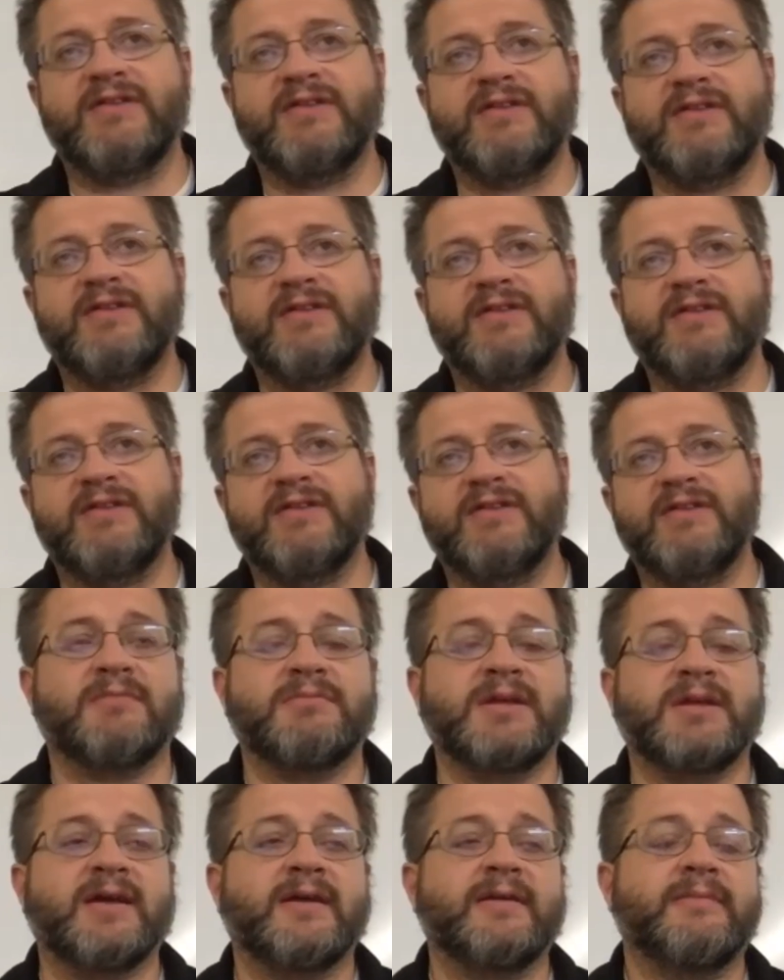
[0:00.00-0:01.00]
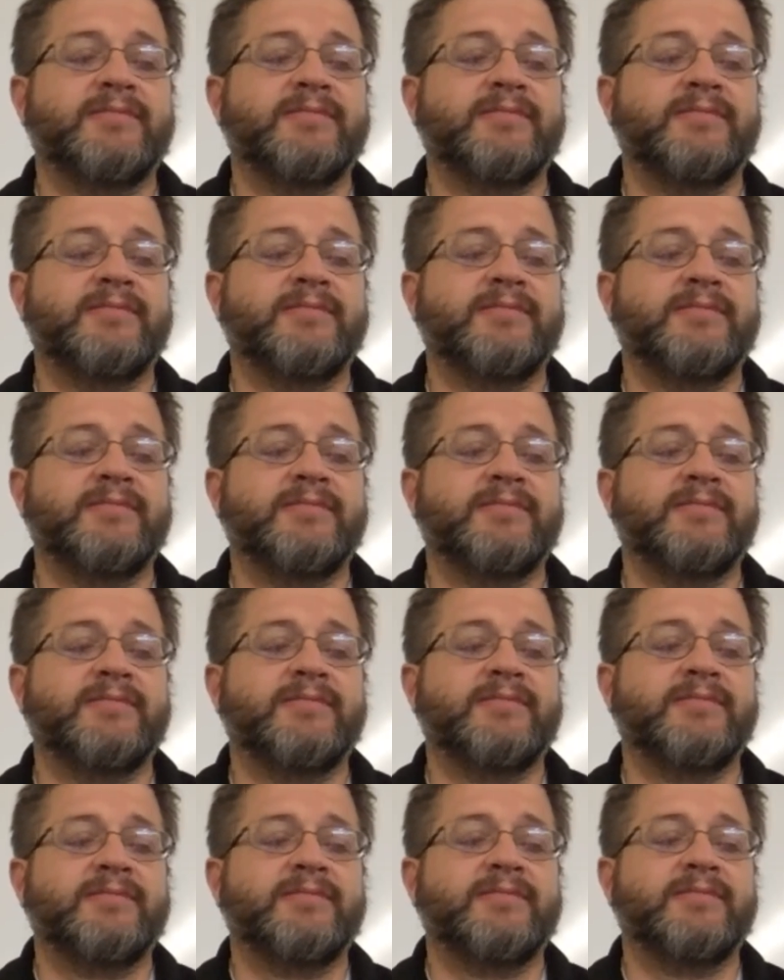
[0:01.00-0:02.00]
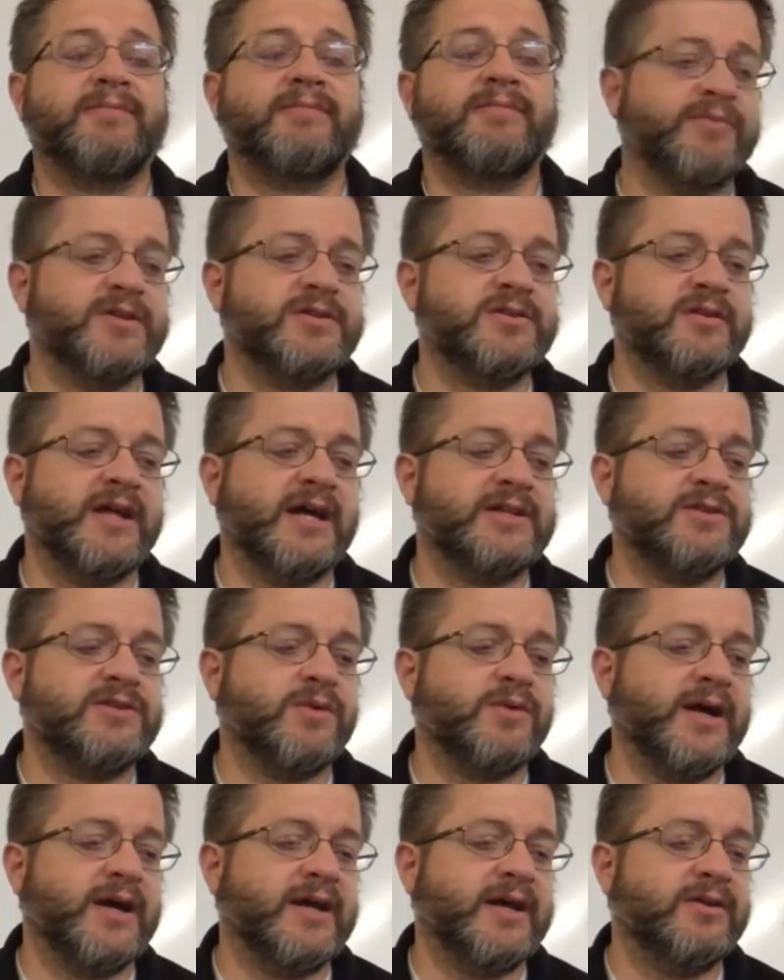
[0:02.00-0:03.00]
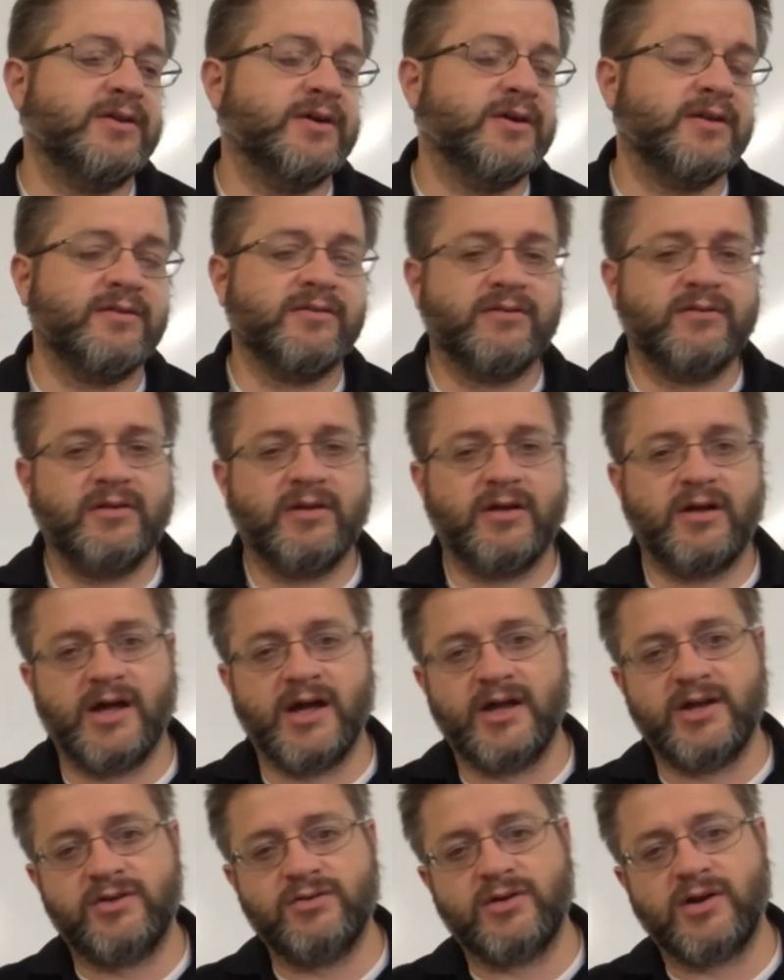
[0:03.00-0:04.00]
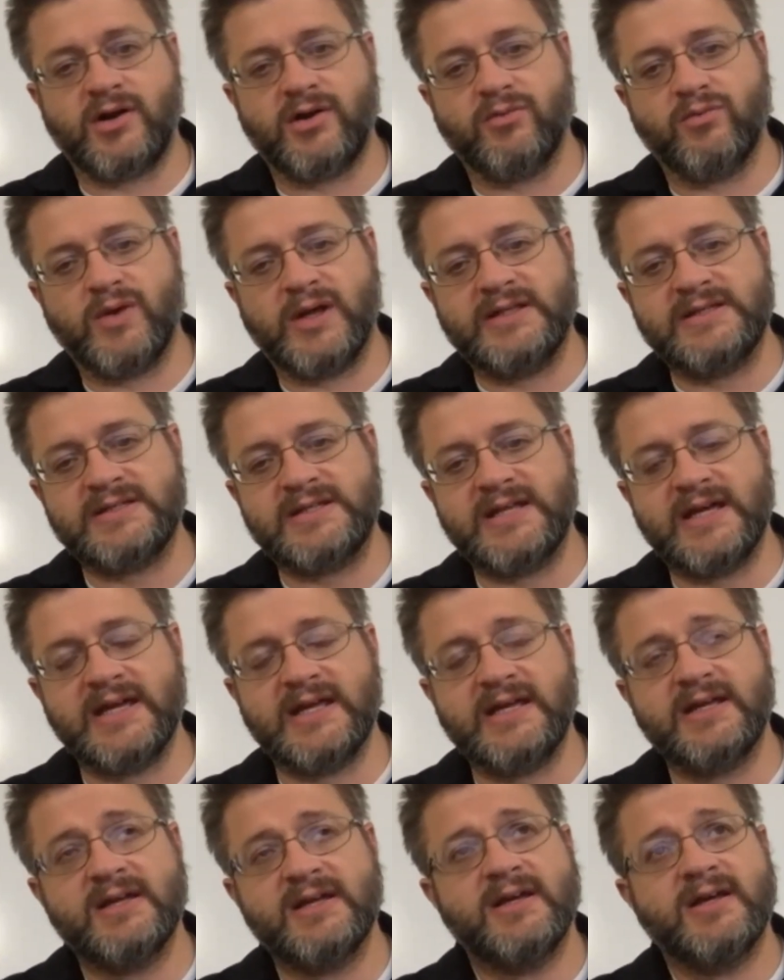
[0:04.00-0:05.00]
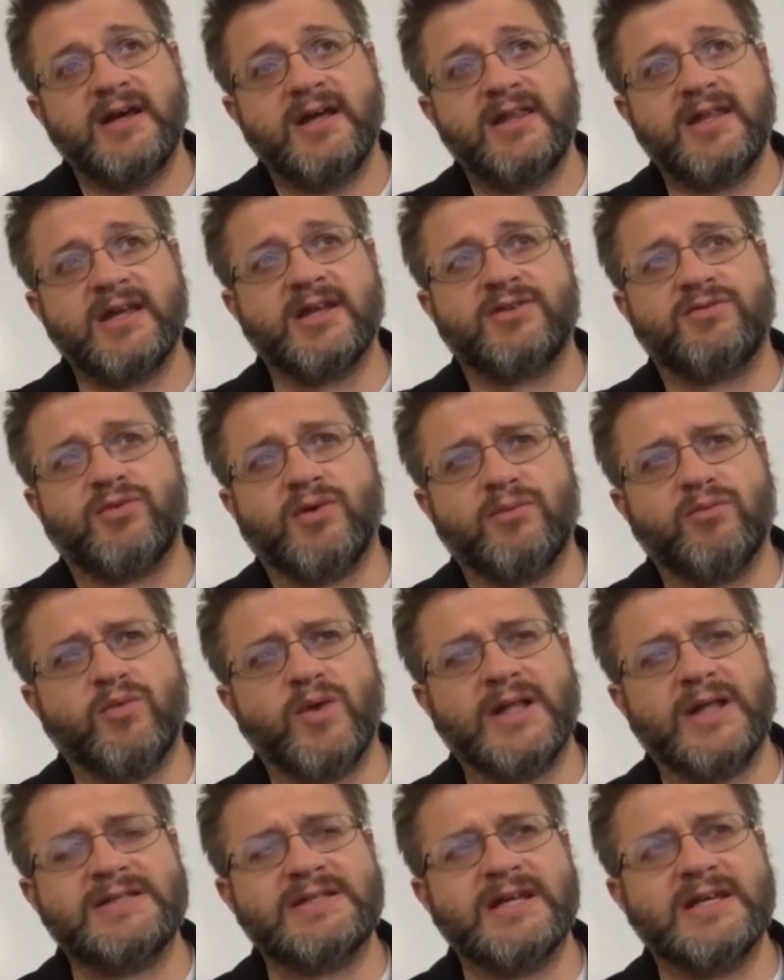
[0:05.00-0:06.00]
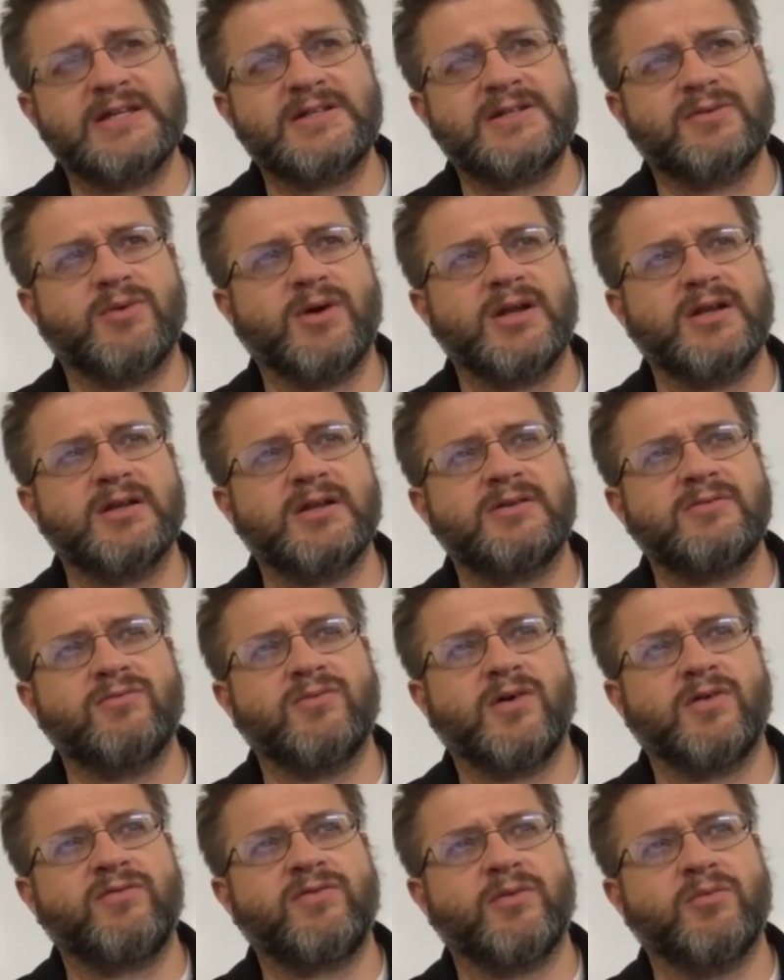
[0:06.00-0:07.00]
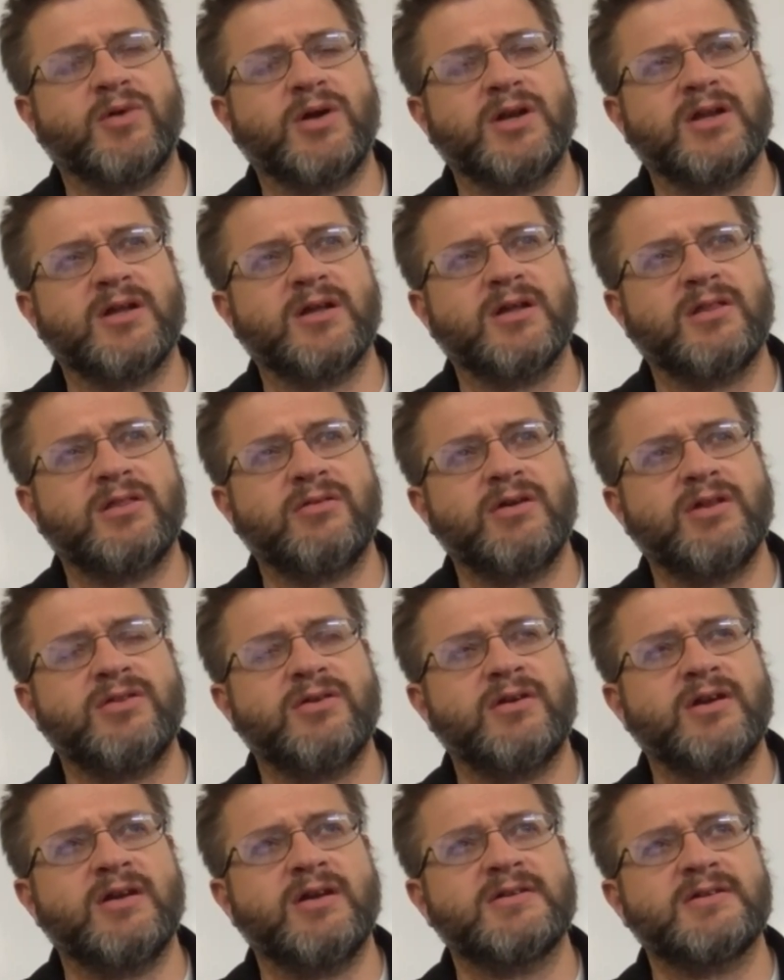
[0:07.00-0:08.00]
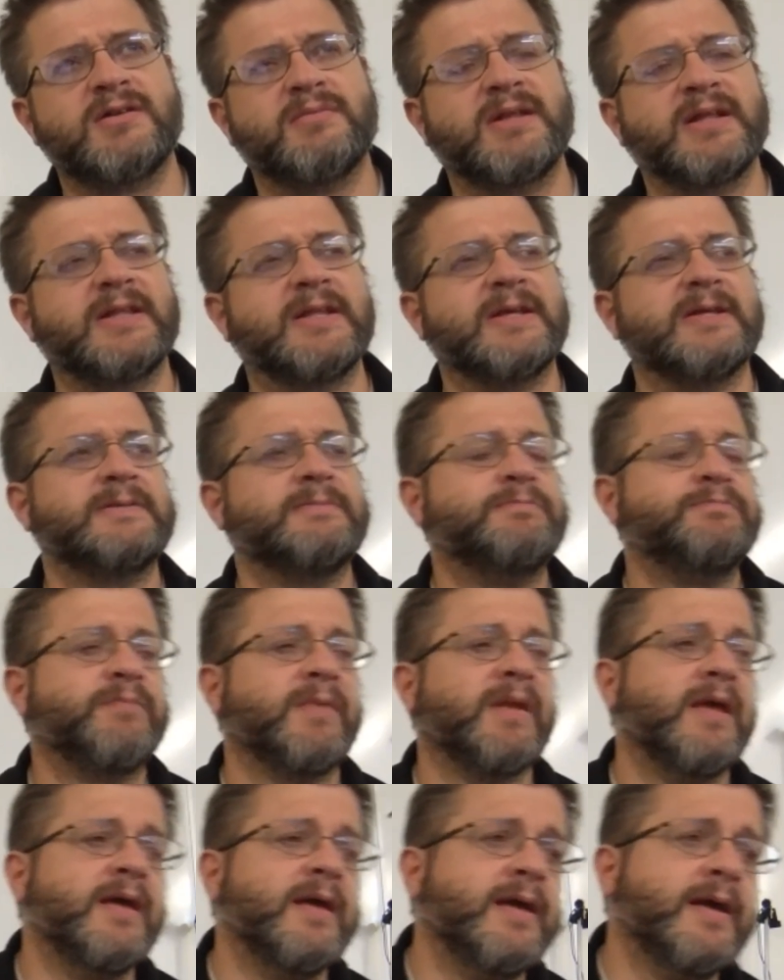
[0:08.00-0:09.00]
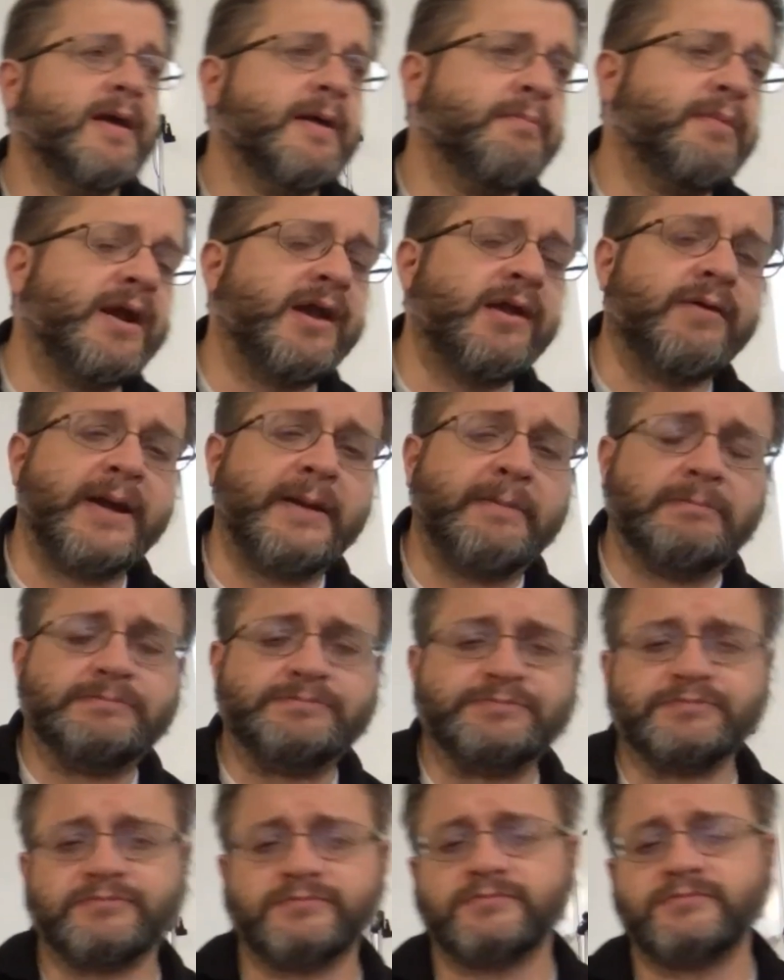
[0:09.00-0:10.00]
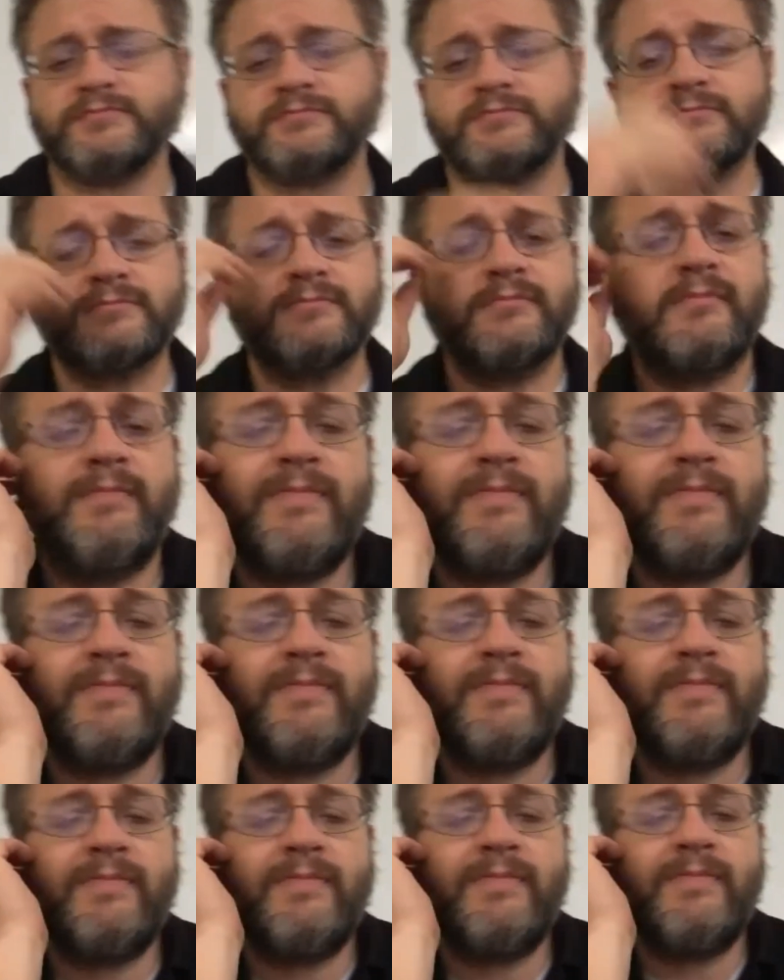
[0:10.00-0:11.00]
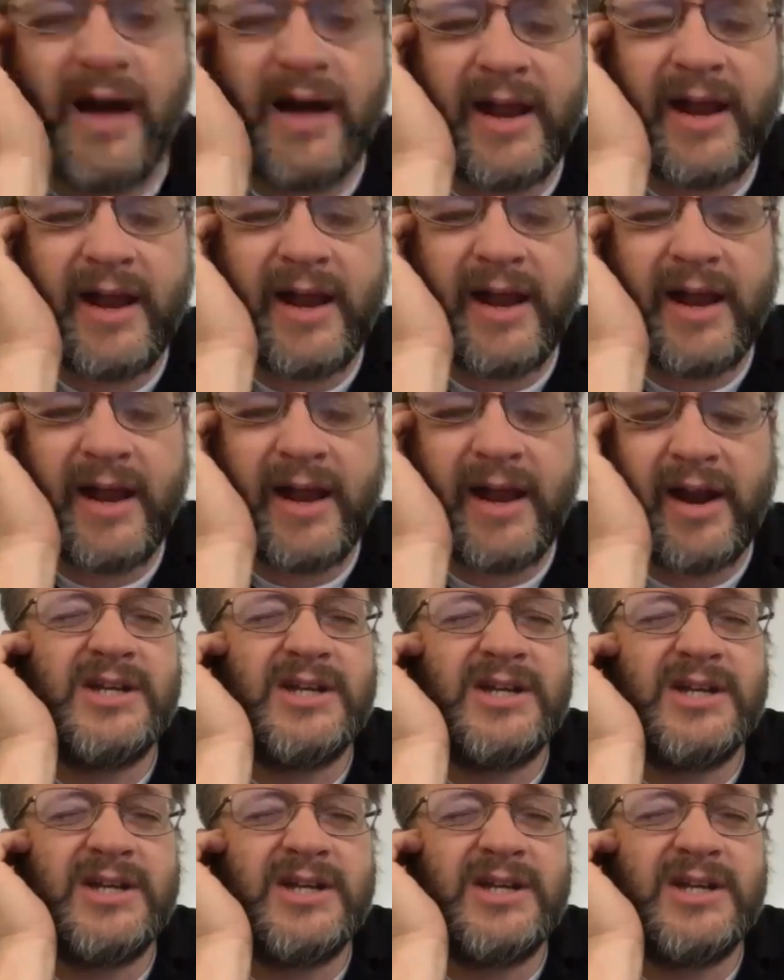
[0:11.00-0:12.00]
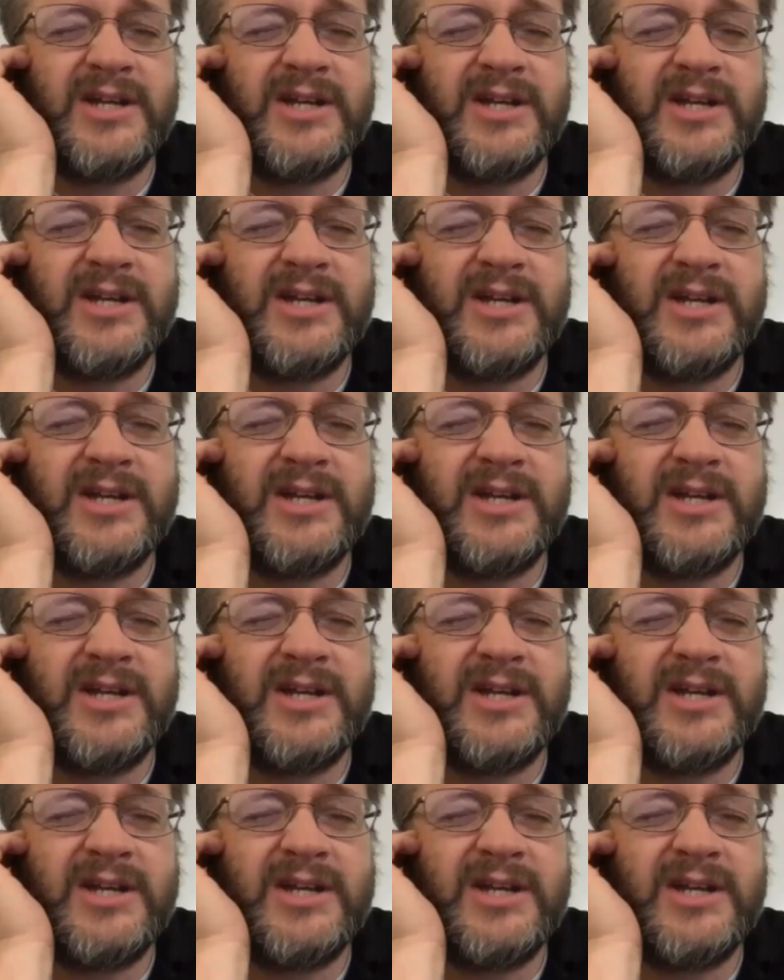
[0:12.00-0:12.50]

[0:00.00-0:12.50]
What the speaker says: days or something. You get much more out of it. And so that's why I do it on a Wednesday. I think it's from Wednesdays to 1 to 3:30 or something like this. But anyway, and I also teach that class by